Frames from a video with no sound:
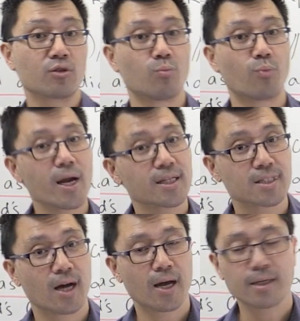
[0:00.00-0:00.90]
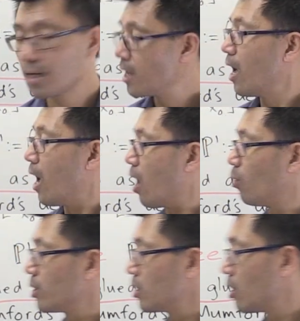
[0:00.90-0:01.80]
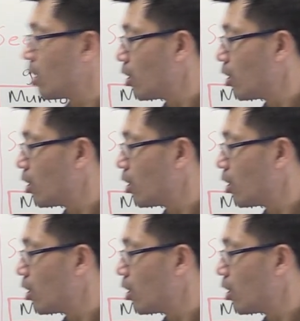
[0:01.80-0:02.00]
algebraic side, and we've